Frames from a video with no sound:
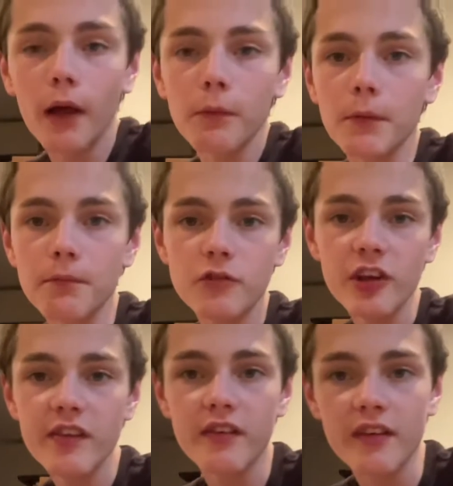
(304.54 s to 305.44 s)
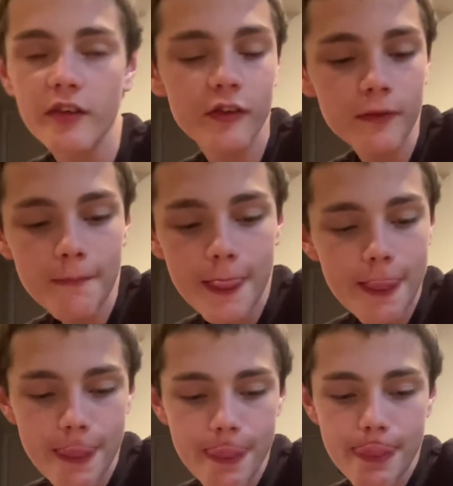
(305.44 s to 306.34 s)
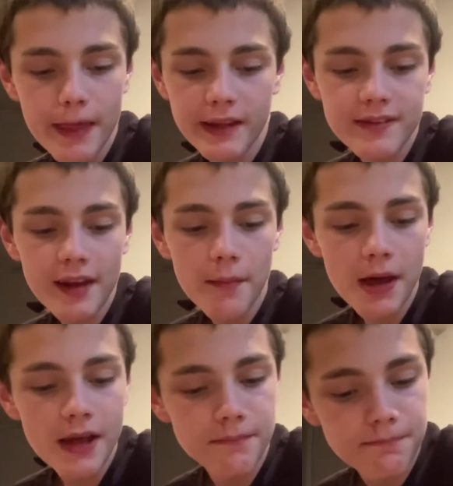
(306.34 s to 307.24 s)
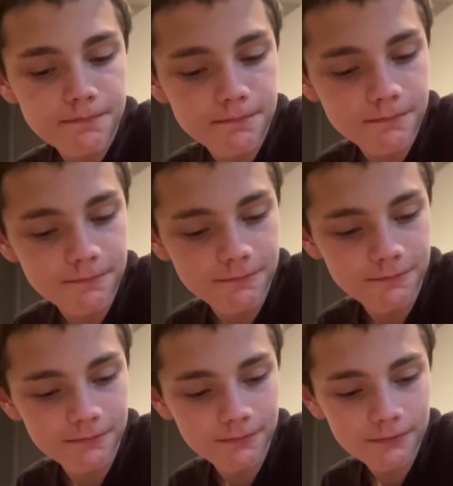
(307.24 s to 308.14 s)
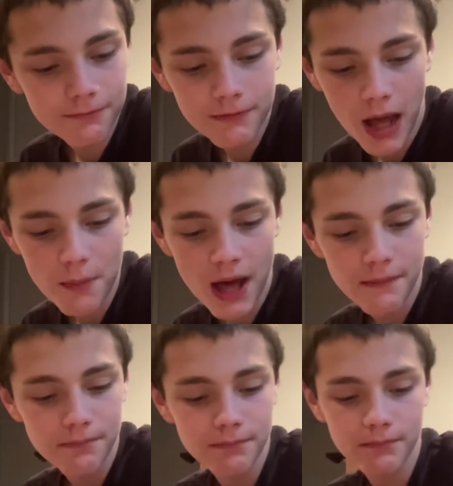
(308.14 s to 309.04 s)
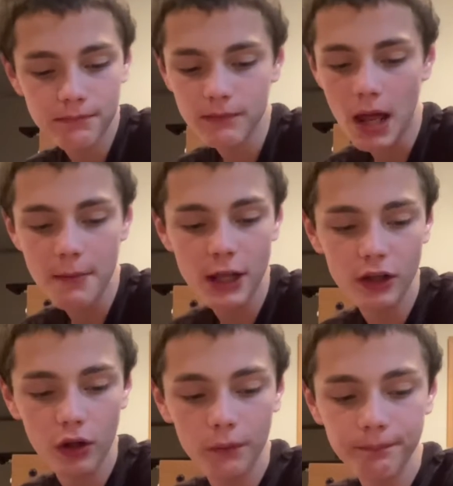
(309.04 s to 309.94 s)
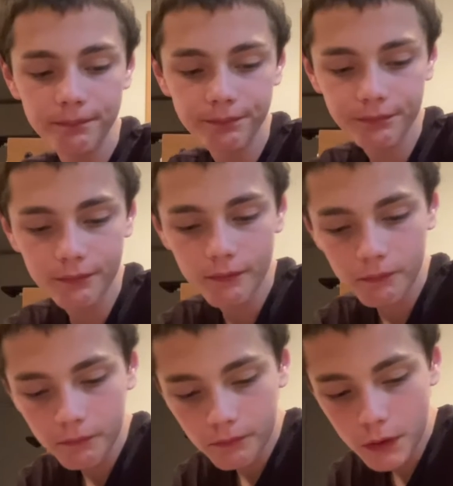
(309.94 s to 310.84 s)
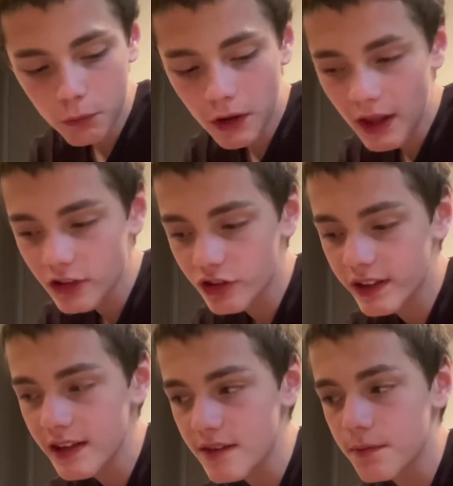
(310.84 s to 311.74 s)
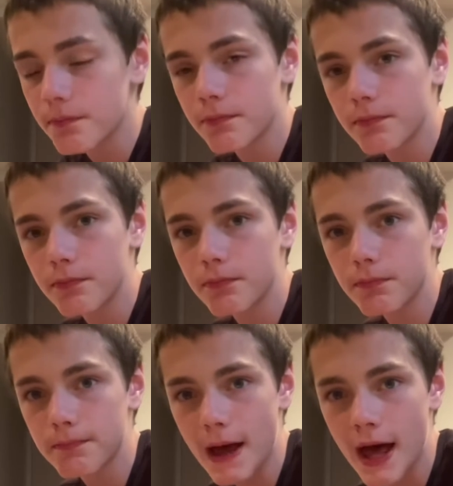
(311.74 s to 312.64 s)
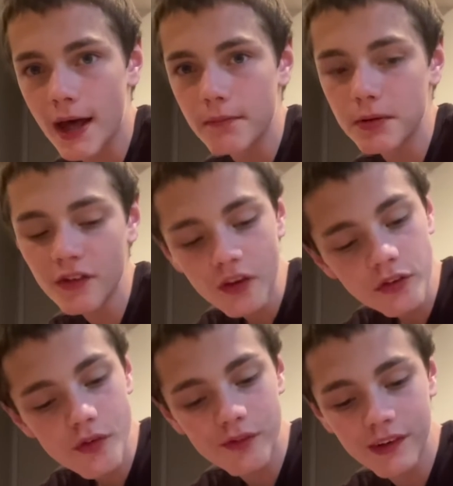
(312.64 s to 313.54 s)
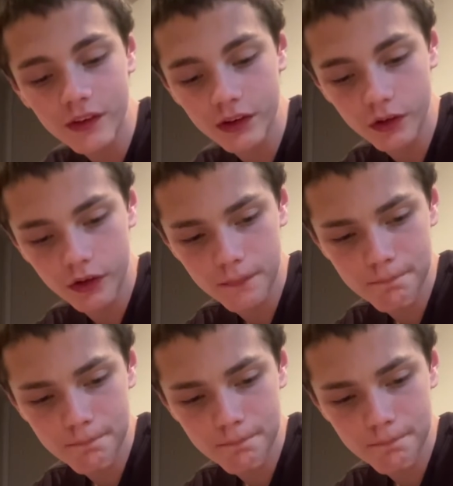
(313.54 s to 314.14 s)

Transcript: album, Justice. It's not bad. Not bad. Not bad at all. Well, actually, it is bad, but it's also very good.